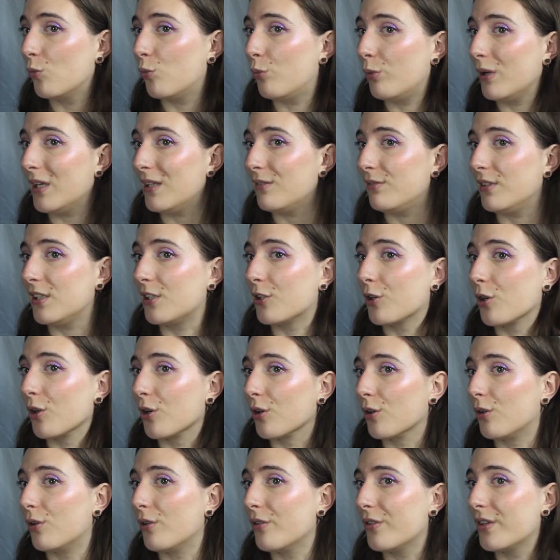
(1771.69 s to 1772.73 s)
wavy
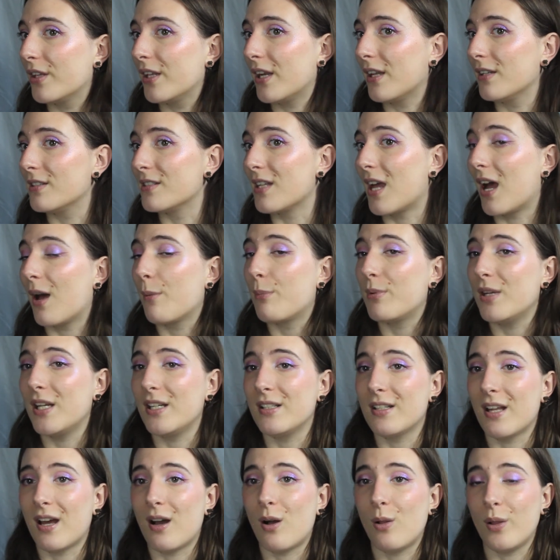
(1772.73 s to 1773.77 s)
curl that is
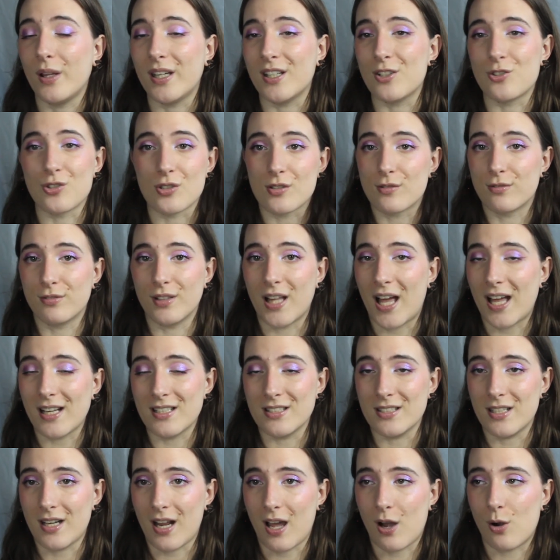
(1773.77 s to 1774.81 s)
happening now. Like it just
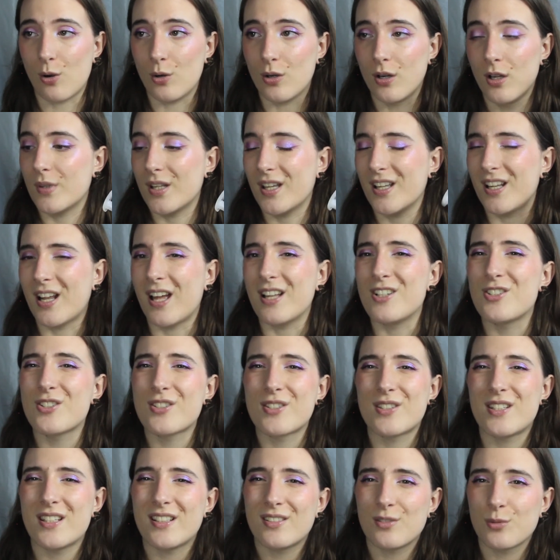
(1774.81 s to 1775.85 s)
flattened it out. I
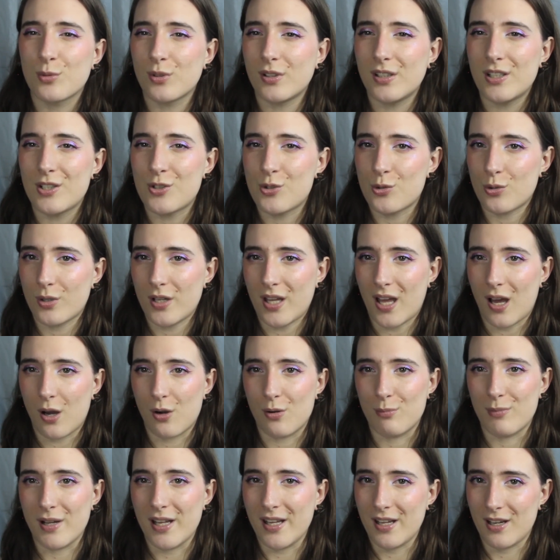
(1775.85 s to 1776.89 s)
just didn't really enjoy
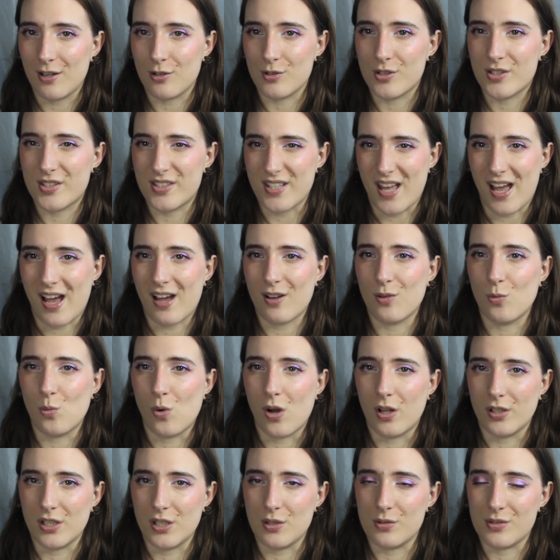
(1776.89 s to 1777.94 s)
how my hair sat
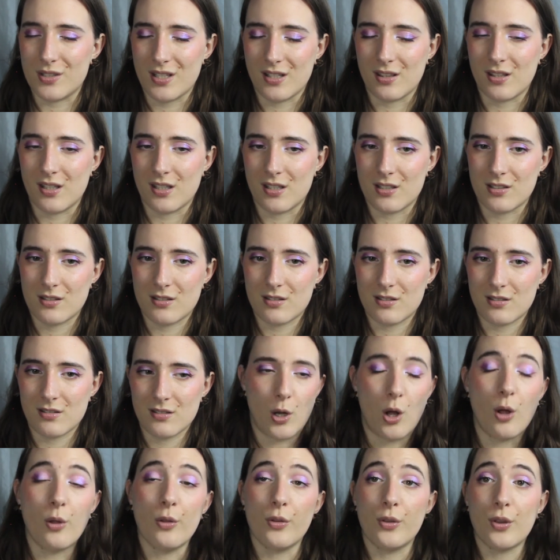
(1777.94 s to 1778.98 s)
while using this.
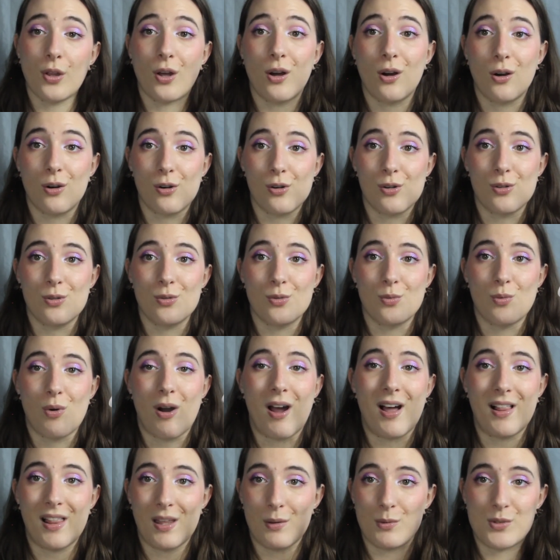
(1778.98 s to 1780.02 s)
Although
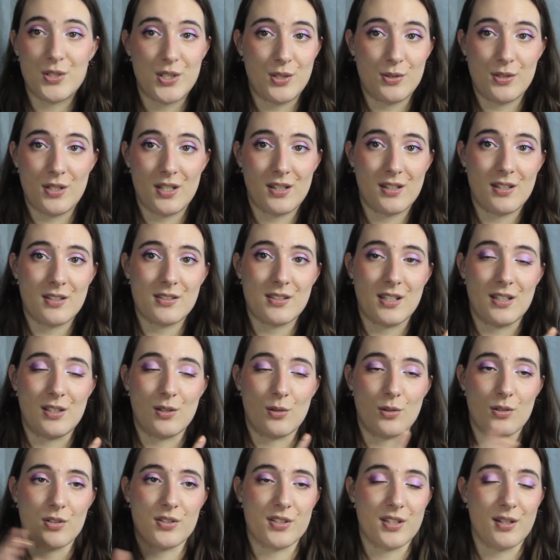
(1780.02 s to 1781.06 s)
while I was using this, I
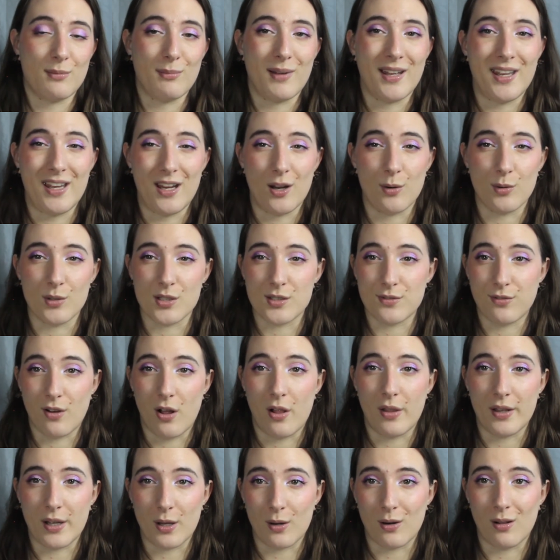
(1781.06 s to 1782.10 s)
noticed that my hair was
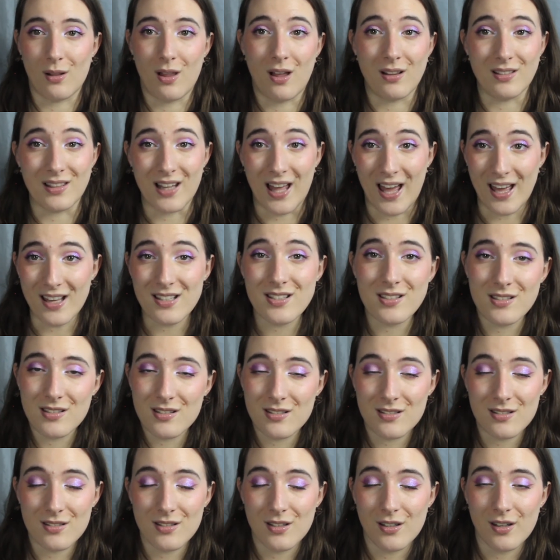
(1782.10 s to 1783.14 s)
falling out a lot
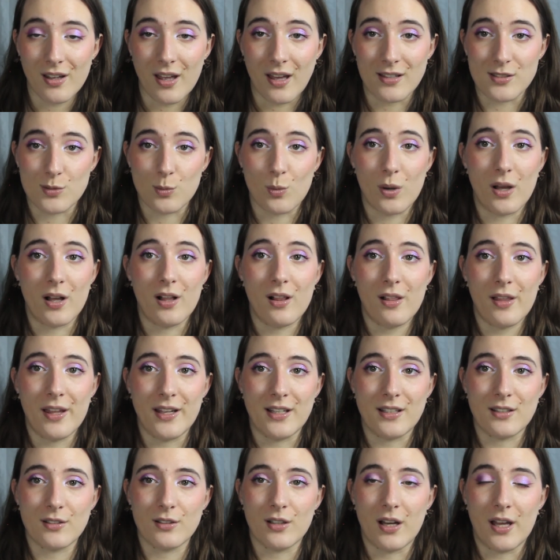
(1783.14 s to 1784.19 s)
less as well.
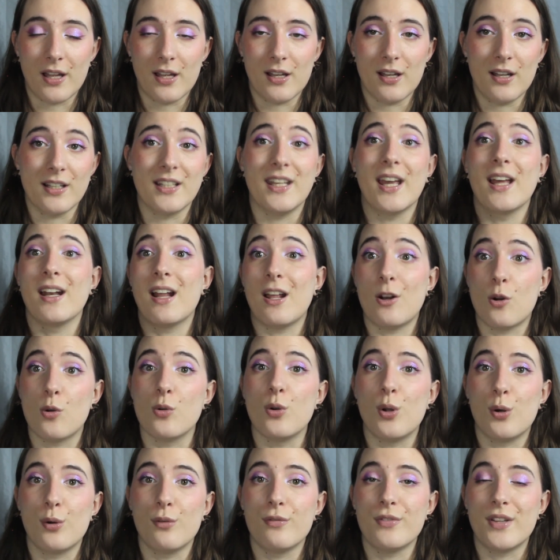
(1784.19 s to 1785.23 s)
Like again, I
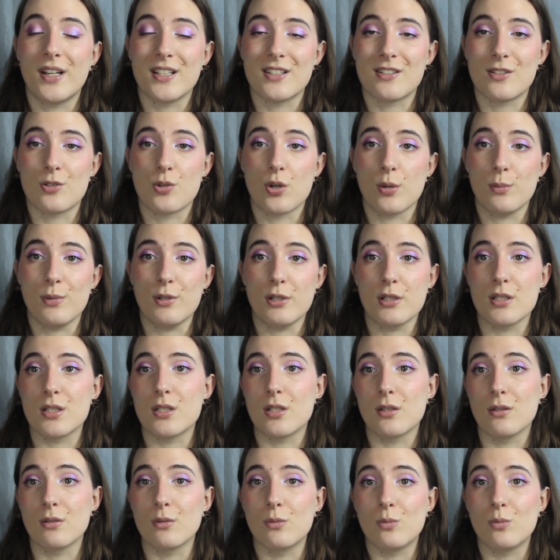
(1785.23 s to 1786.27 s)
don't know if that's attributed to